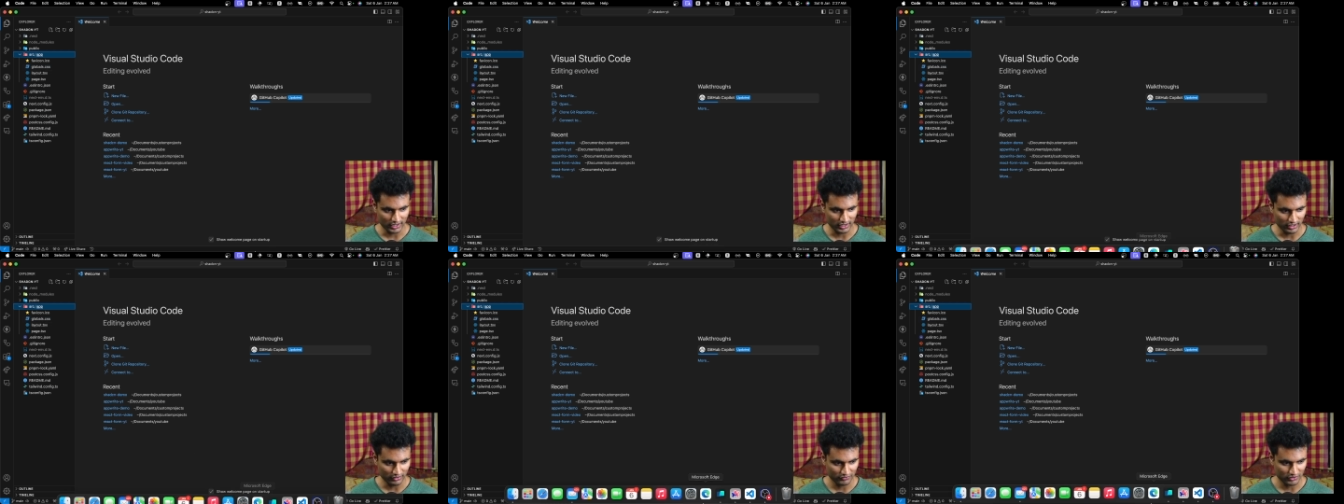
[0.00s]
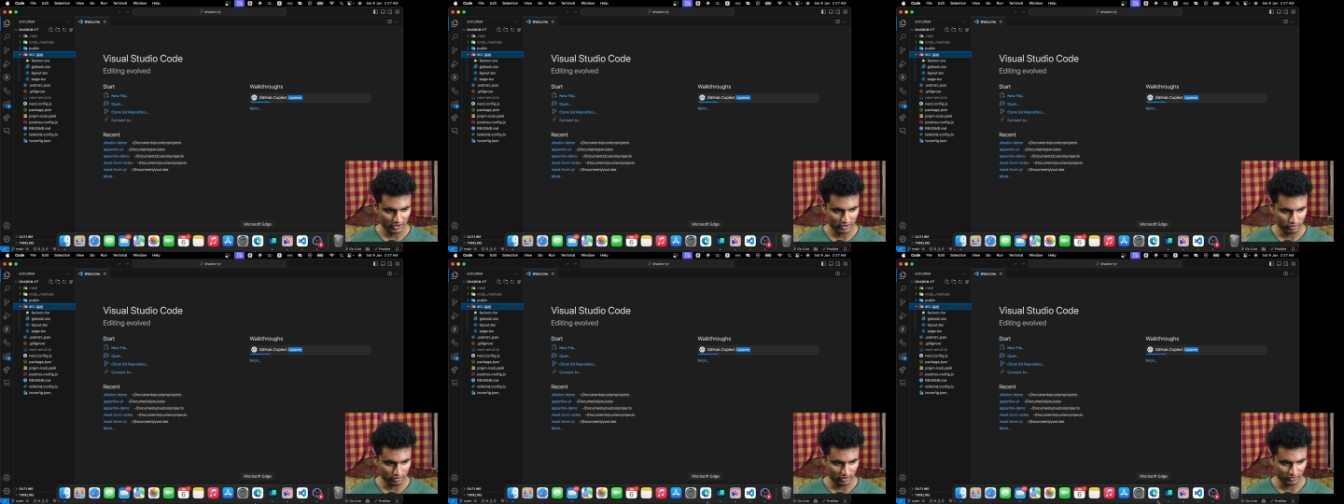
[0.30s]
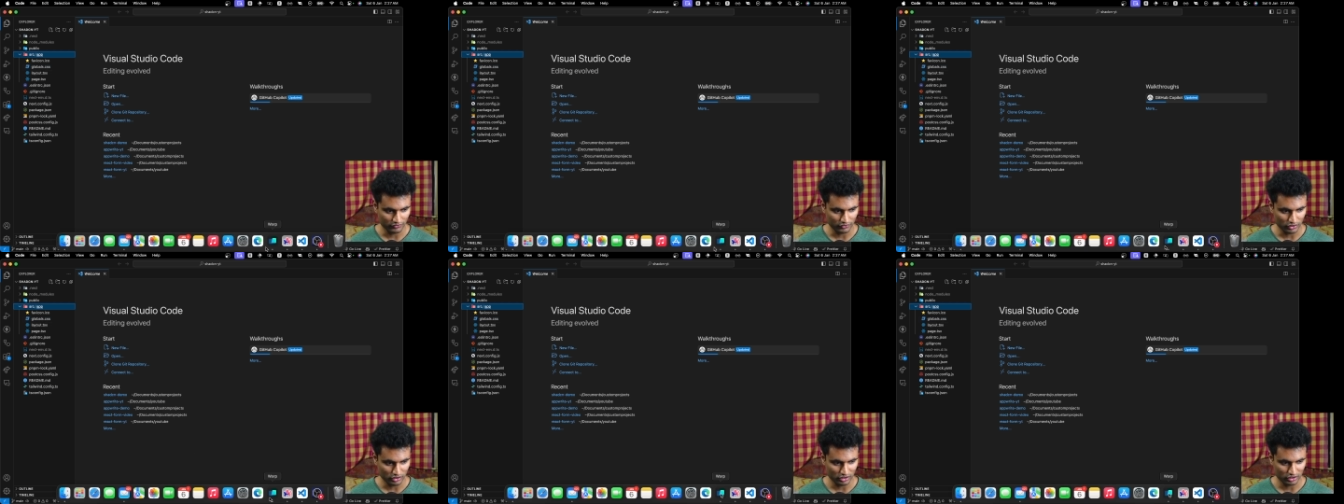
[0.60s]
left it to
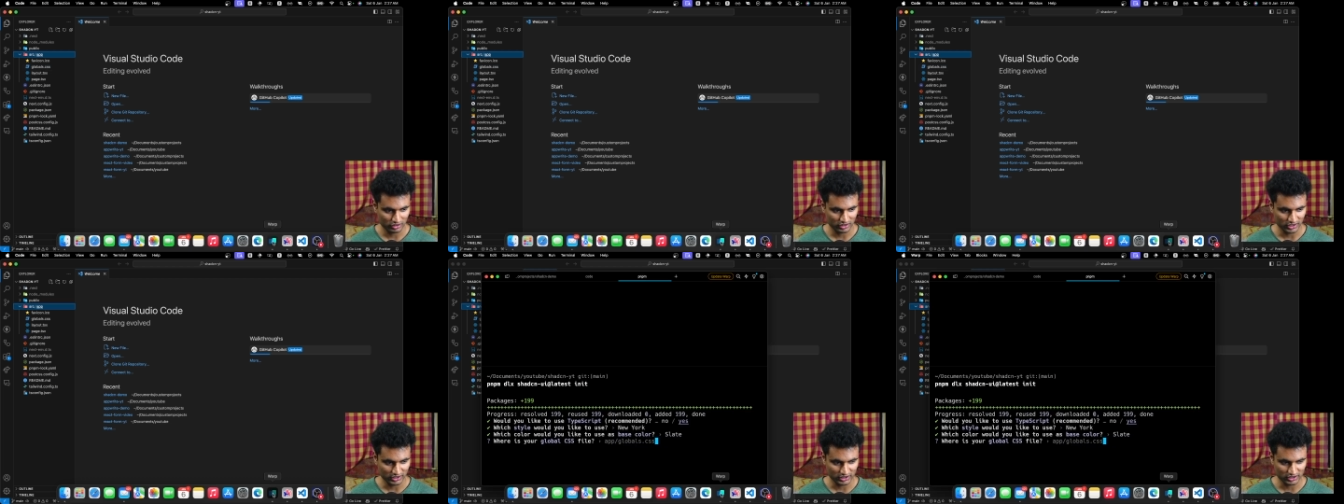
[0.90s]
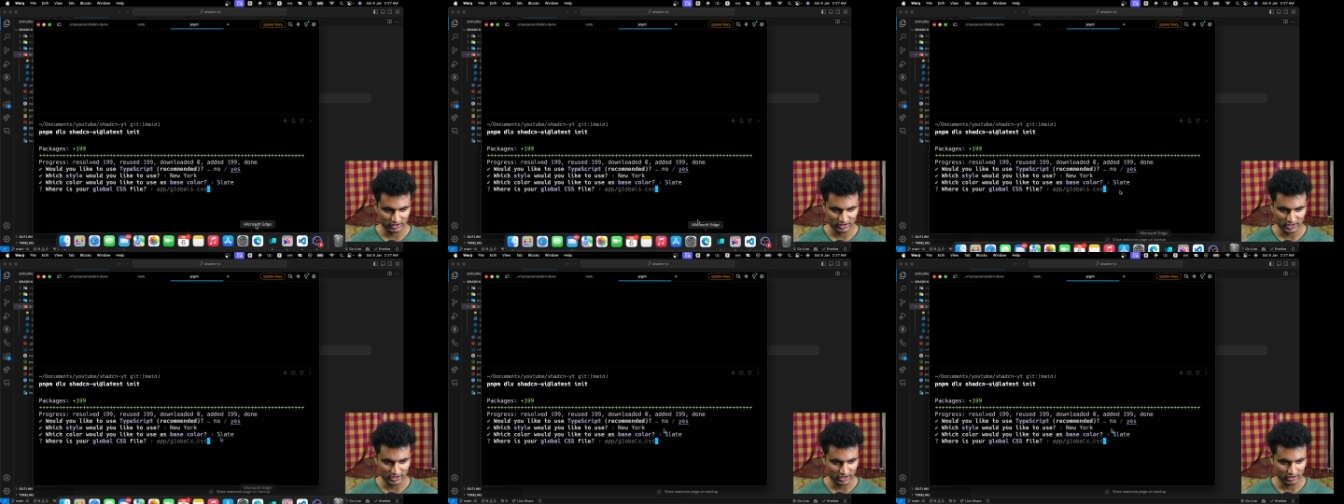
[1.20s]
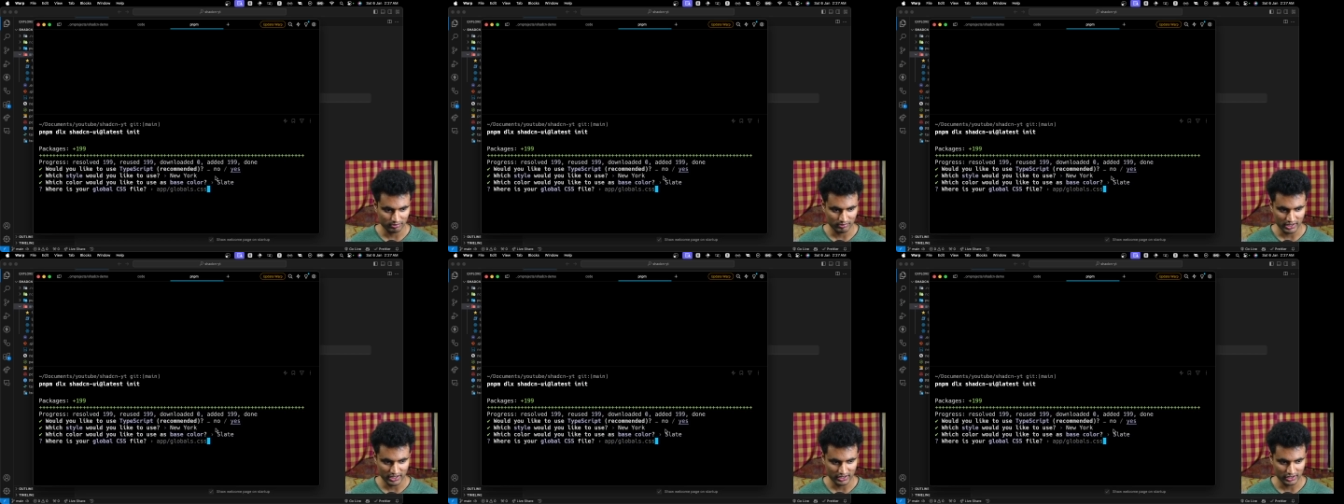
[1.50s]
default thinking that it
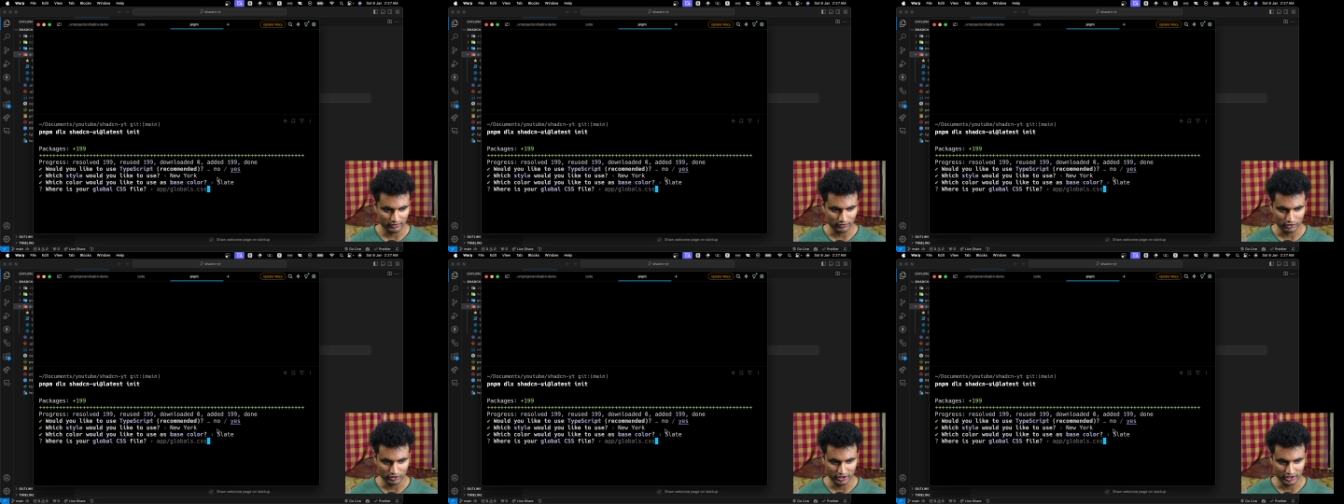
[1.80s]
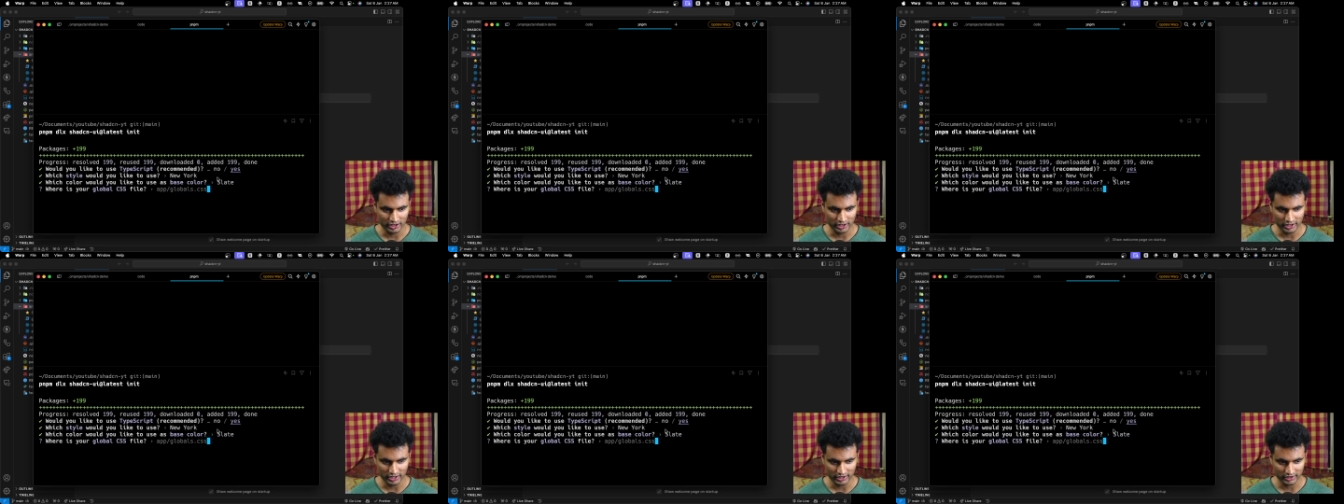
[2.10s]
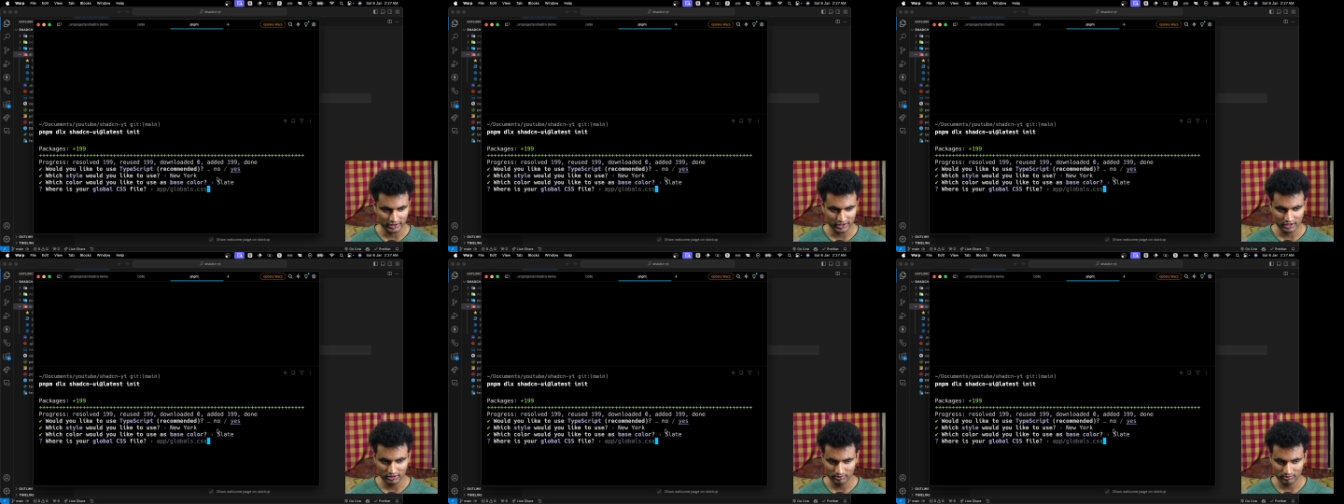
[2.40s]
might have already
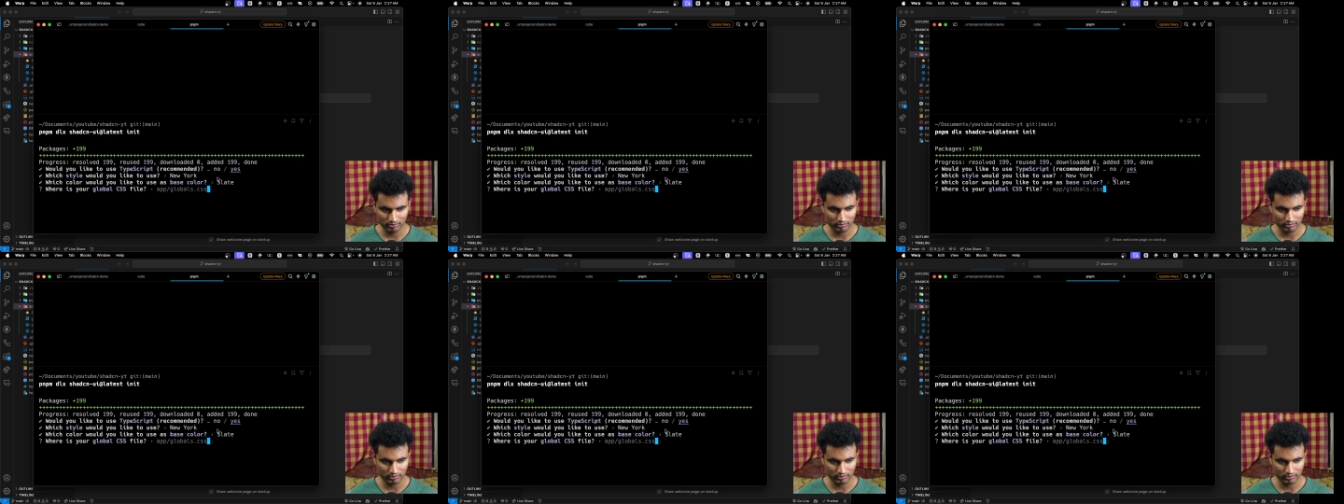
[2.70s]
detected,